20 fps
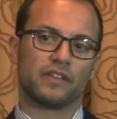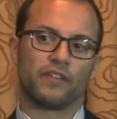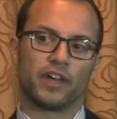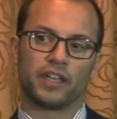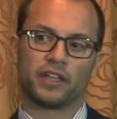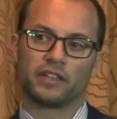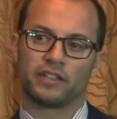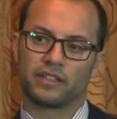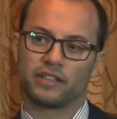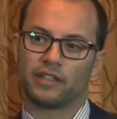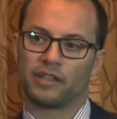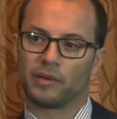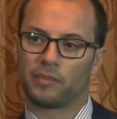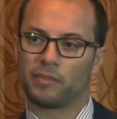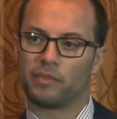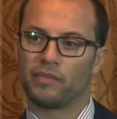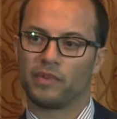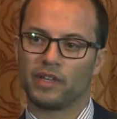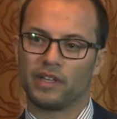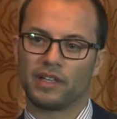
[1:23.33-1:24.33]
event
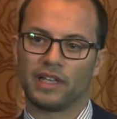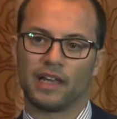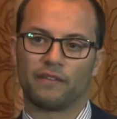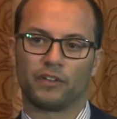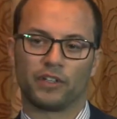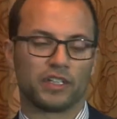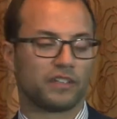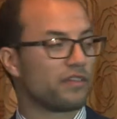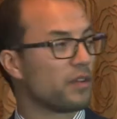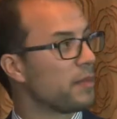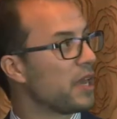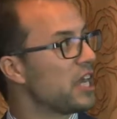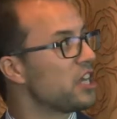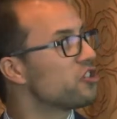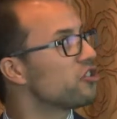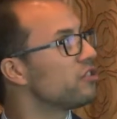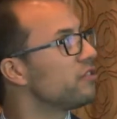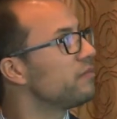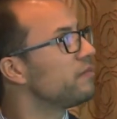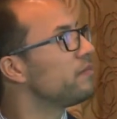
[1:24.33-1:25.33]
level
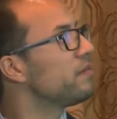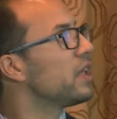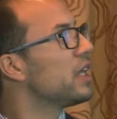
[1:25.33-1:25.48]
information.